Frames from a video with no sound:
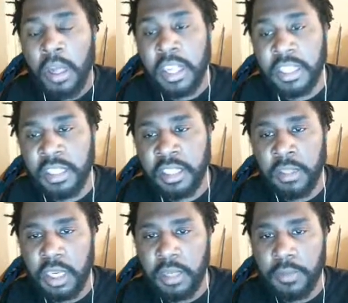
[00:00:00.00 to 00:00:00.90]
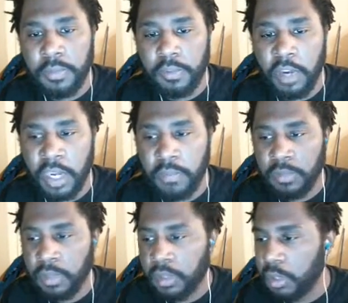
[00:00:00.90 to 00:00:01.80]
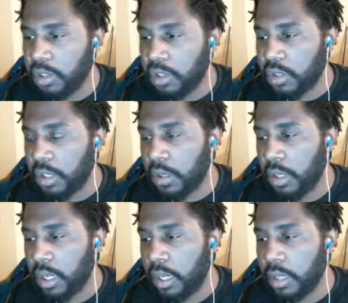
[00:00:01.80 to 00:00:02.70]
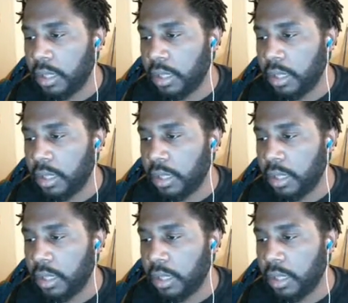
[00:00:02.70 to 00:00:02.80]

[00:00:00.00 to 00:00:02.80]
He's just still type, right? Told you. Okay.